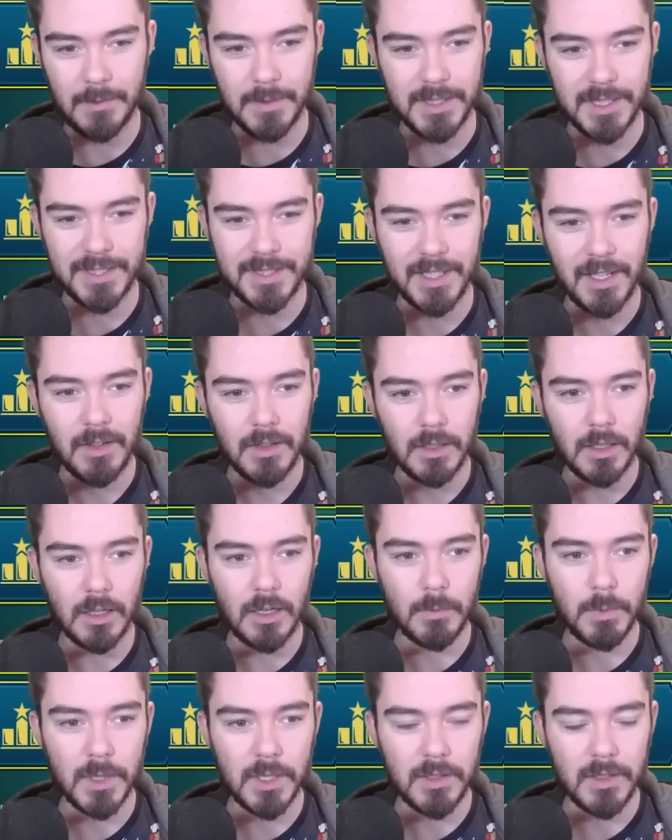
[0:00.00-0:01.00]
It's just
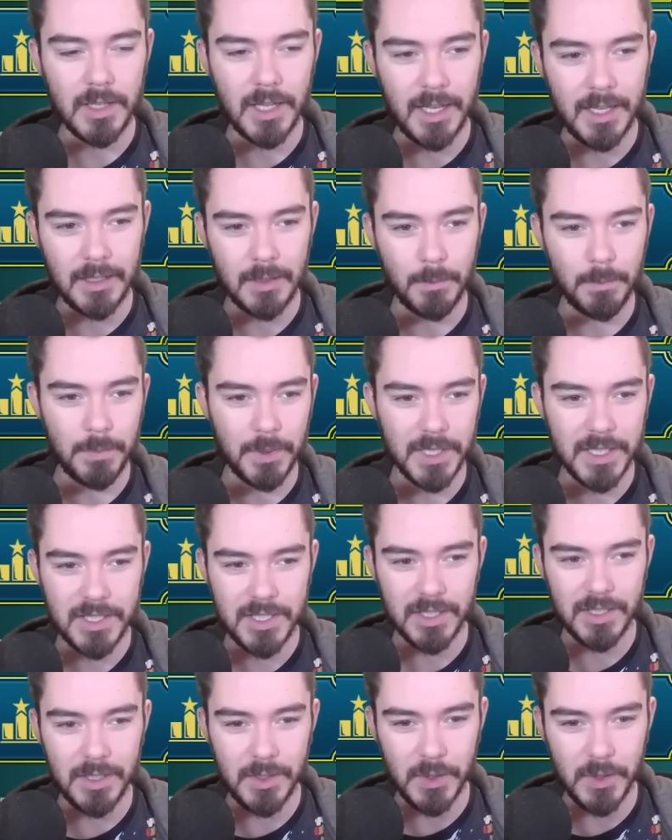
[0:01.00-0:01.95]
Arbiter and a bunch of